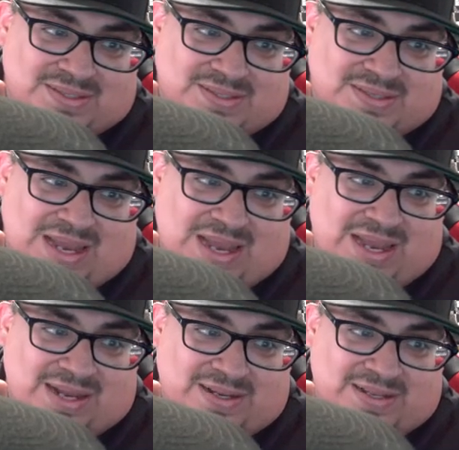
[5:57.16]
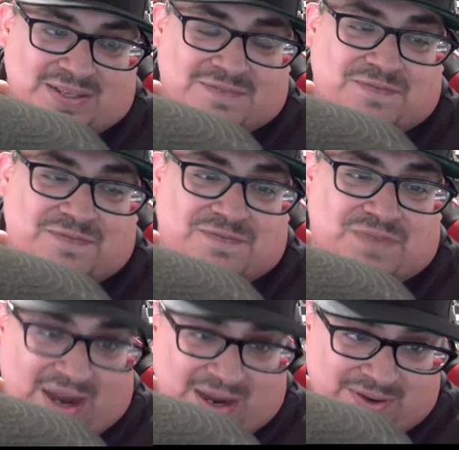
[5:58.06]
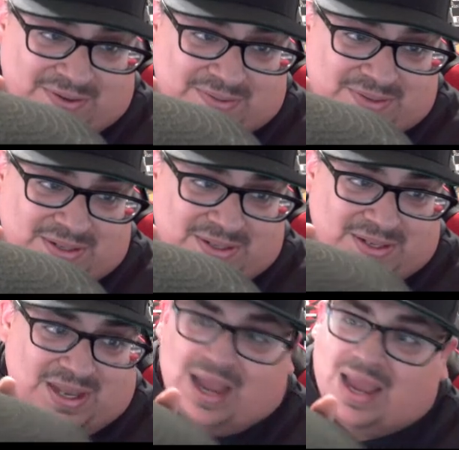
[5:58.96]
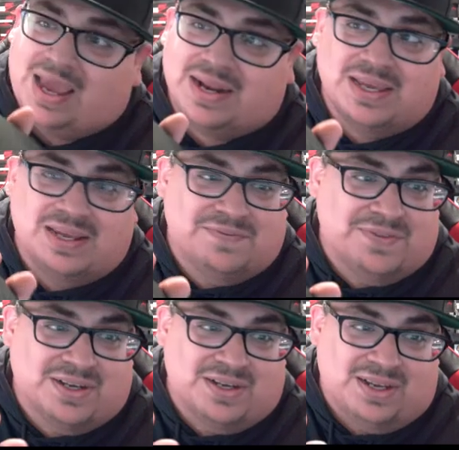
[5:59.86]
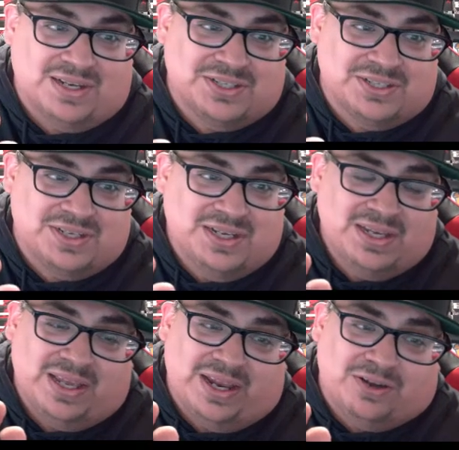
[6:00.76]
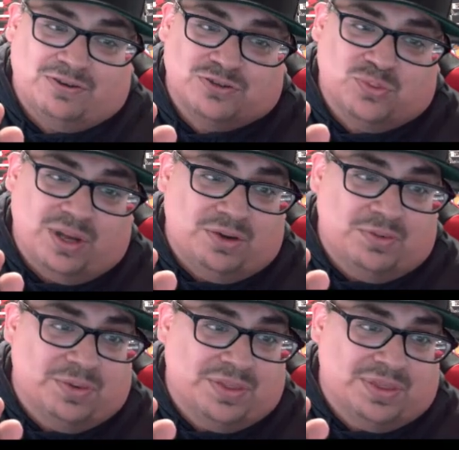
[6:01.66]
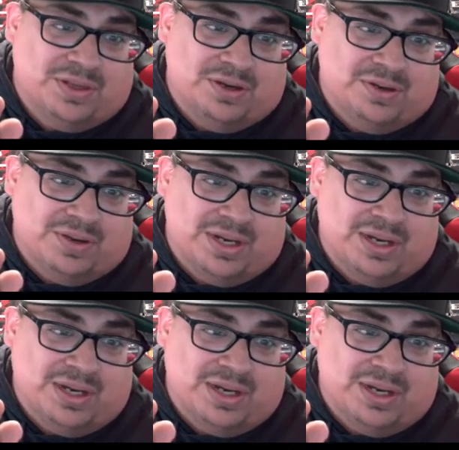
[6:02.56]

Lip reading: hat is fire. I had to get it for the collection. It goes well with, you know, any